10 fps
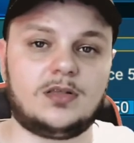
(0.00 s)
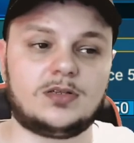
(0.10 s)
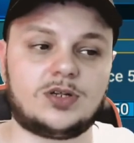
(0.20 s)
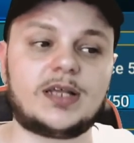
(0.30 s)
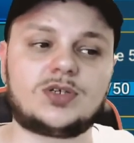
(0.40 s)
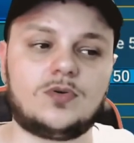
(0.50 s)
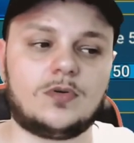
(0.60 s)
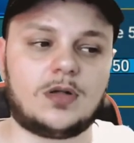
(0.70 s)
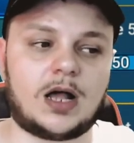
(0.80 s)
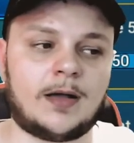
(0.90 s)
that's cool.
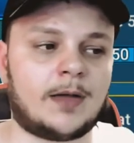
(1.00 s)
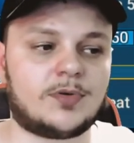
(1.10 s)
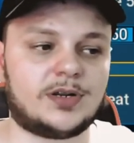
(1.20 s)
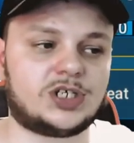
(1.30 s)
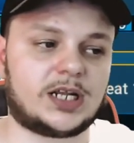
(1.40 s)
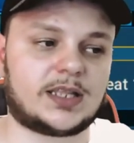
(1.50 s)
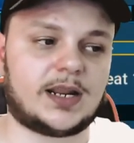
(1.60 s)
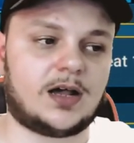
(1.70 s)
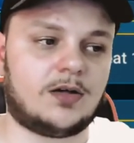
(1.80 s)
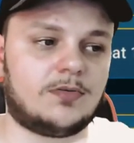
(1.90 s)
I'm gonna check that
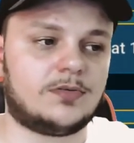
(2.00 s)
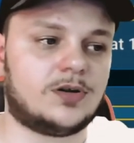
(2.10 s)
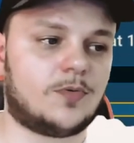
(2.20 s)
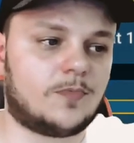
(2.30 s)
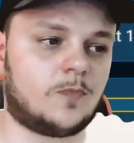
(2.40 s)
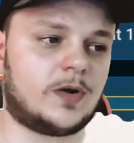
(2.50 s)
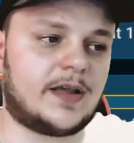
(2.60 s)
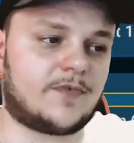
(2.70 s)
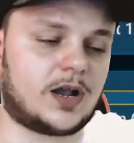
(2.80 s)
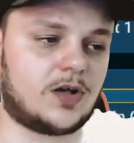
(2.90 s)
out, you know,
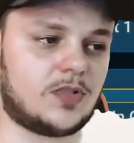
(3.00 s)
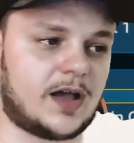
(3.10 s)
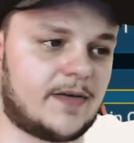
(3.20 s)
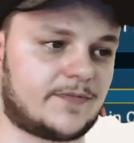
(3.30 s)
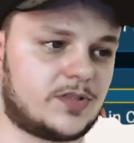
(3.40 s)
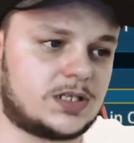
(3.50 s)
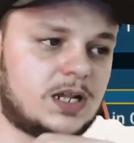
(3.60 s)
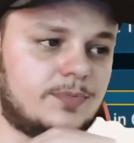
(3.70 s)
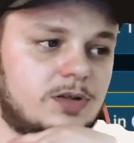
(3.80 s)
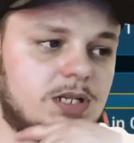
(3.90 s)
whenever I go live after this
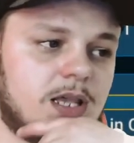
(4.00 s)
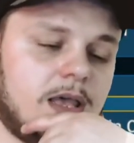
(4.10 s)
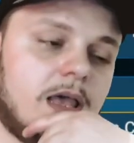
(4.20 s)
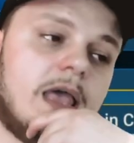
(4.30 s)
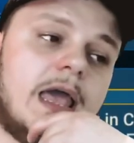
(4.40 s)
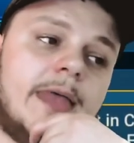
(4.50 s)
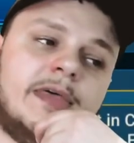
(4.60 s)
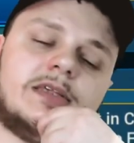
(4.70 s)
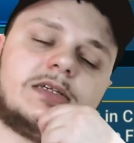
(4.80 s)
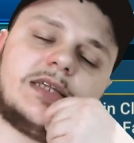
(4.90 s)
uploads. And then
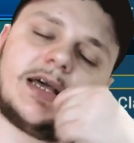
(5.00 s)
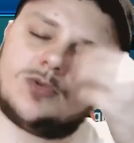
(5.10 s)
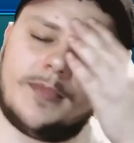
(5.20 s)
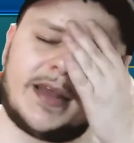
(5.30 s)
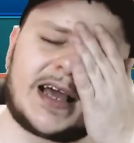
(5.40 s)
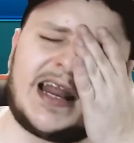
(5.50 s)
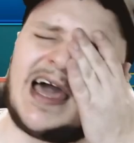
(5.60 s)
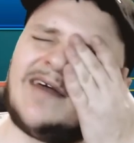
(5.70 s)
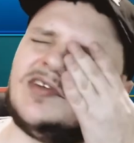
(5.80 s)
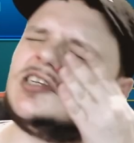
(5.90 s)
this next one, man, I kind of
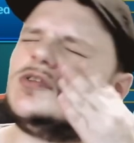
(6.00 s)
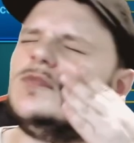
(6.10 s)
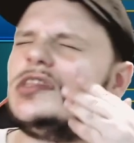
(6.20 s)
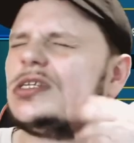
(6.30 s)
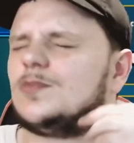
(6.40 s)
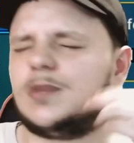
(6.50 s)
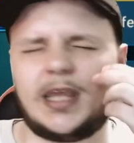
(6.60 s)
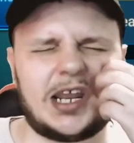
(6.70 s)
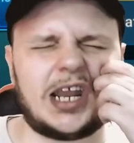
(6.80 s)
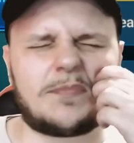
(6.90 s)
have an issue with this one,
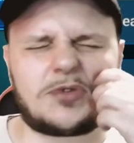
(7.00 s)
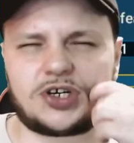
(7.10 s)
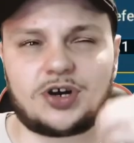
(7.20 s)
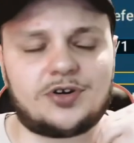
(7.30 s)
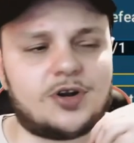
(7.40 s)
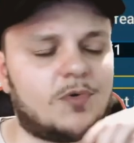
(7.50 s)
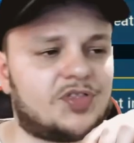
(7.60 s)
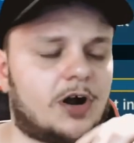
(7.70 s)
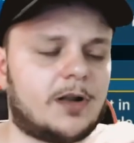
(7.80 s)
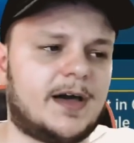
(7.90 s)
and I'm sure no one
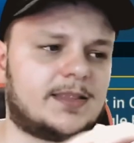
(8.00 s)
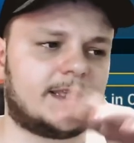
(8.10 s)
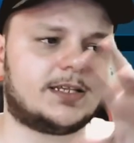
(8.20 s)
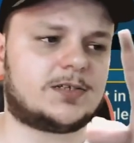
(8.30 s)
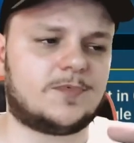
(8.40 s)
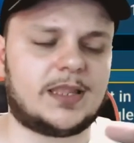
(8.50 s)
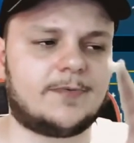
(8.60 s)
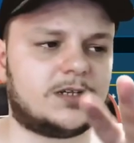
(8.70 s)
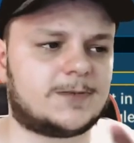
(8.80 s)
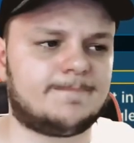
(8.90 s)
thought about this when they
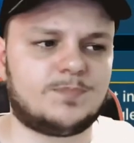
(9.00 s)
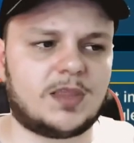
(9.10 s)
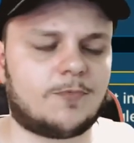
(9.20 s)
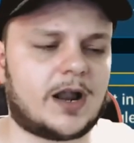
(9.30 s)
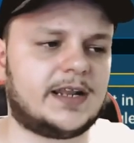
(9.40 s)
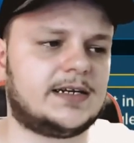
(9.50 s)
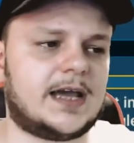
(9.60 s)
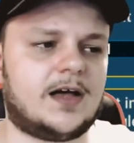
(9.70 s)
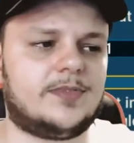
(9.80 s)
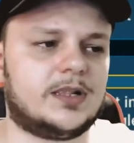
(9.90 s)
was writing
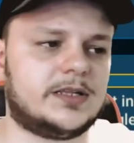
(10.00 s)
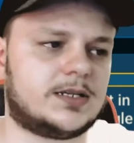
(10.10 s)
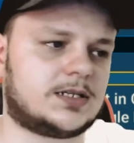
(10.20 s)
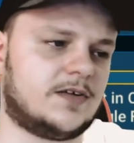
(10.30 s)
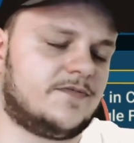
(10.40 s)
down the list of